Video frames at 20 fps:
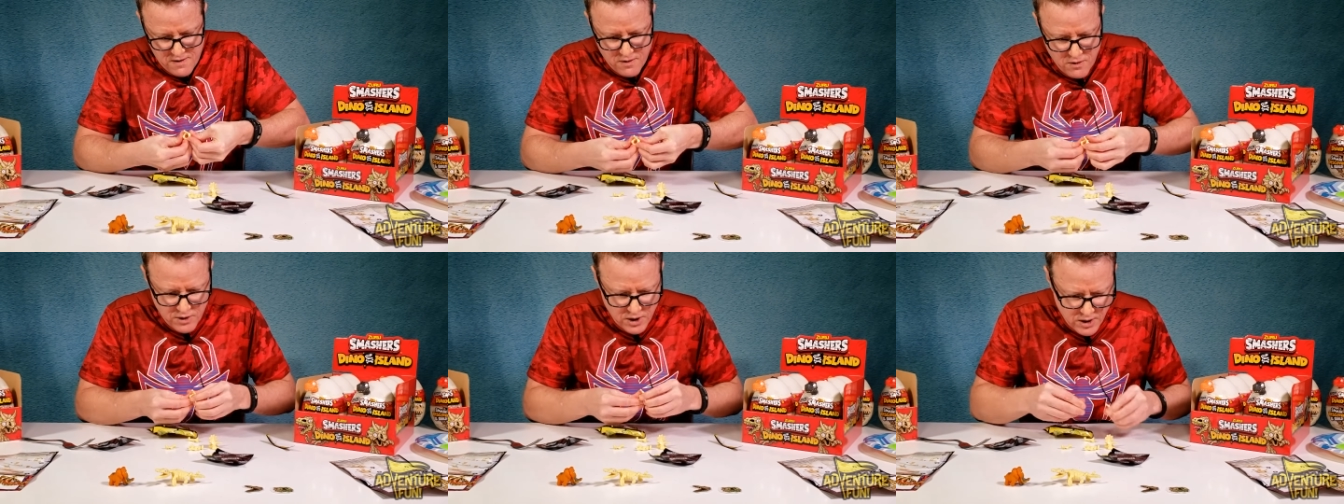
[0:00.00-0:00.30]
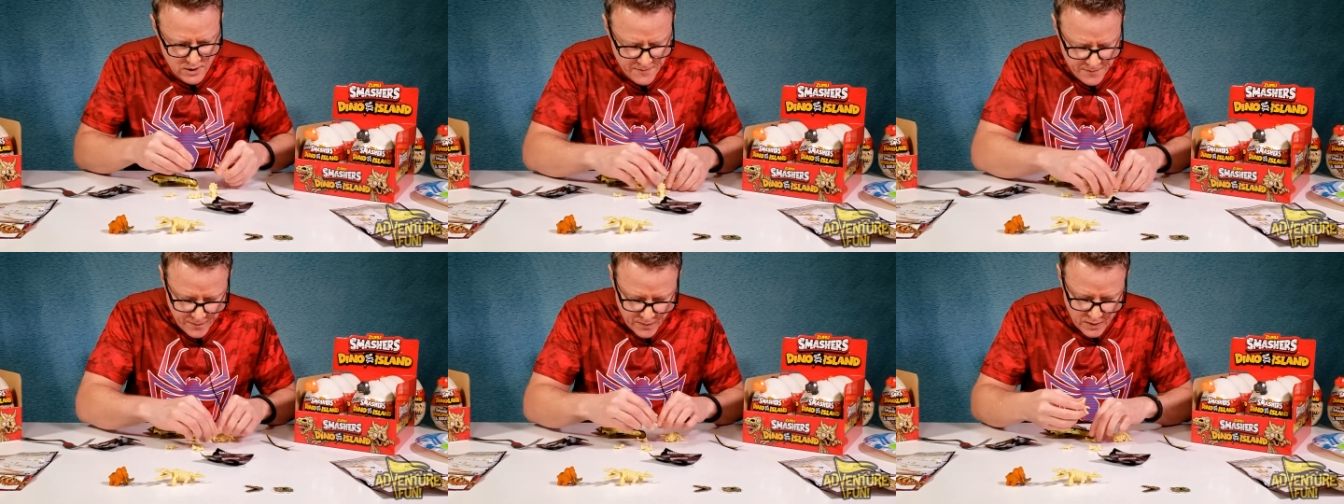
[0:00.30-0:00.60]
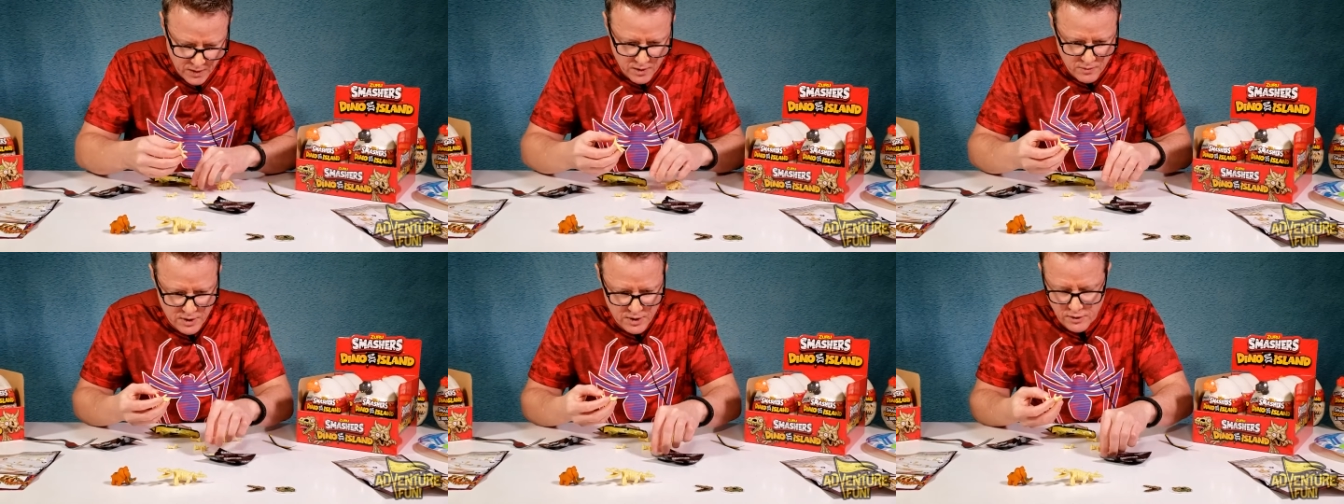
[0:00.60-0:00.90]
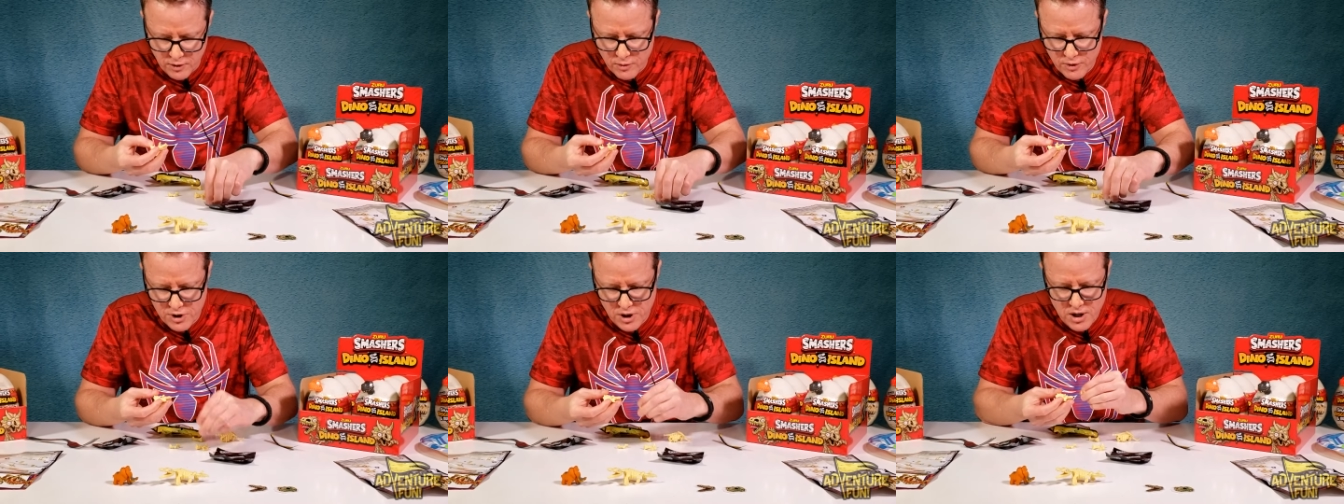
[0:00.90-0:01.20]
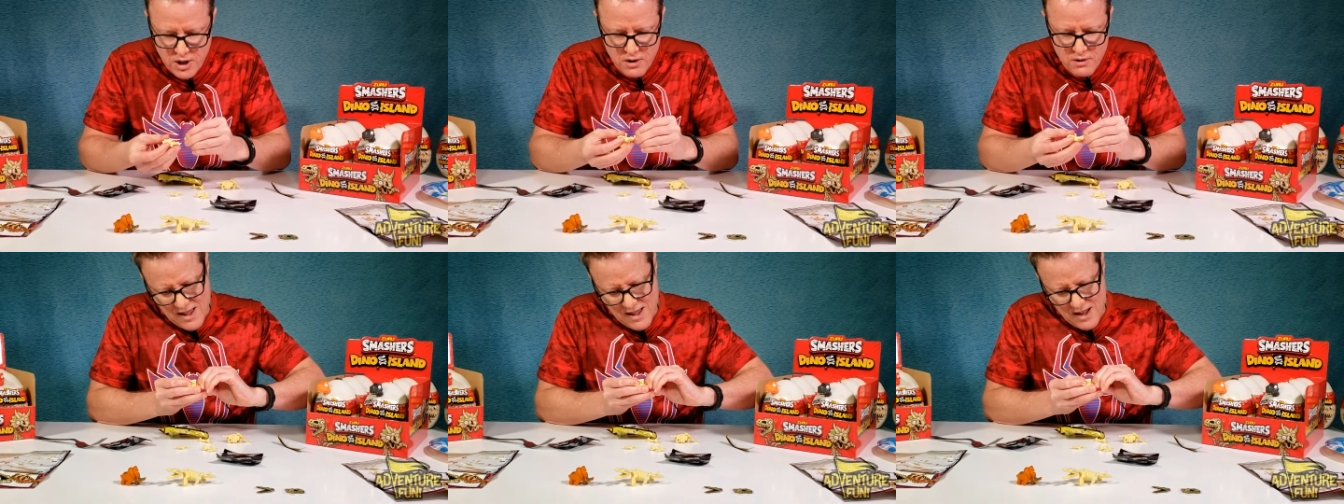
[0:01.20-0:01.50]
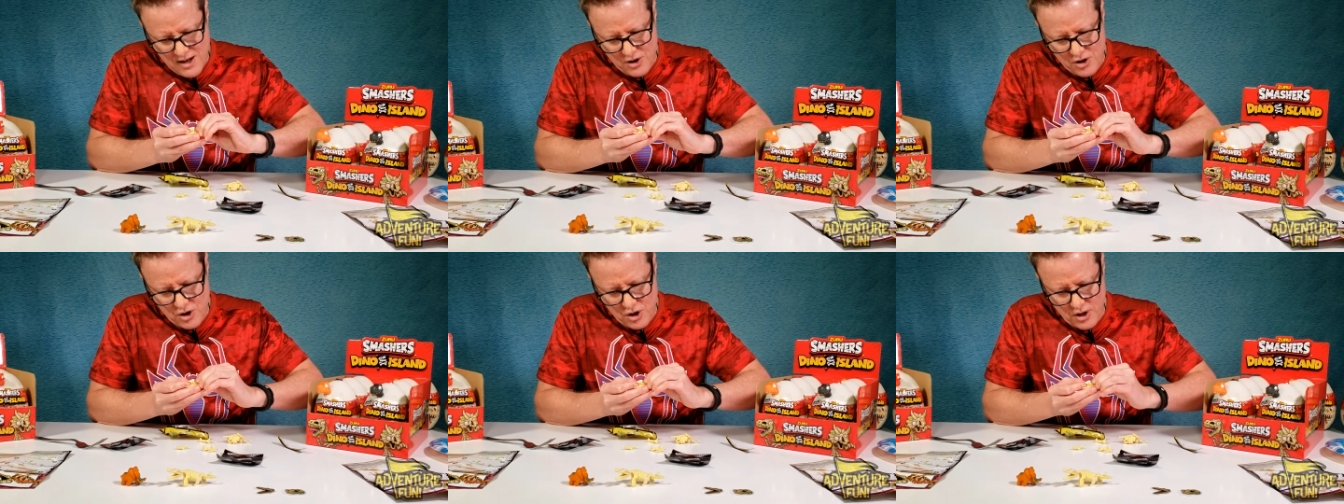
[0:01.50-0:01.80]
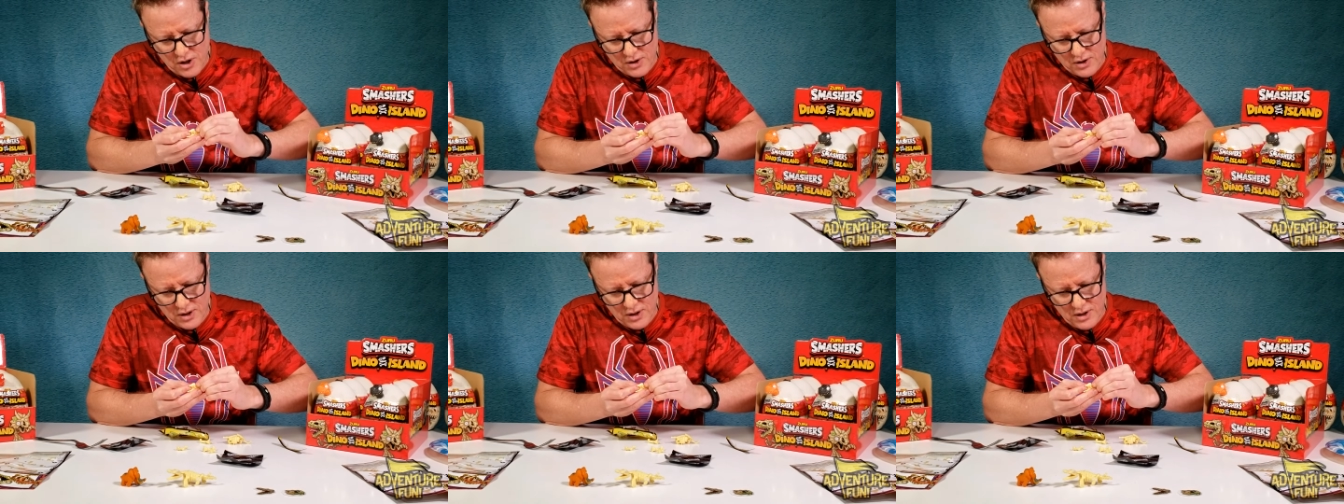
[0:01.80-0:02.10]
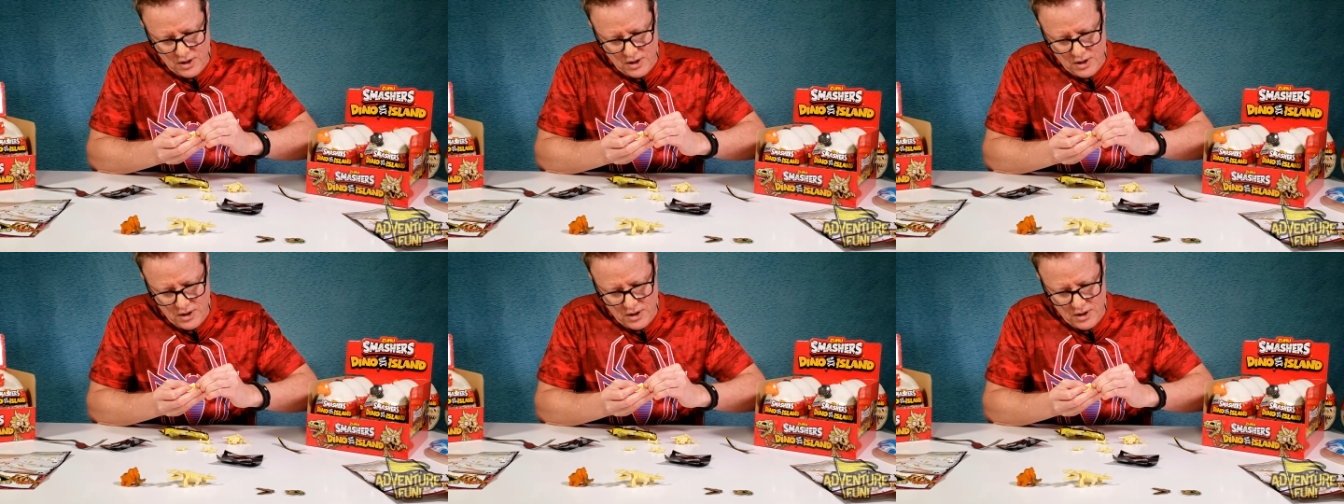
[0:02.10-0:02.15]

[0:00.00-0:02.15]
Okay, and we need lower jaw. That jaw's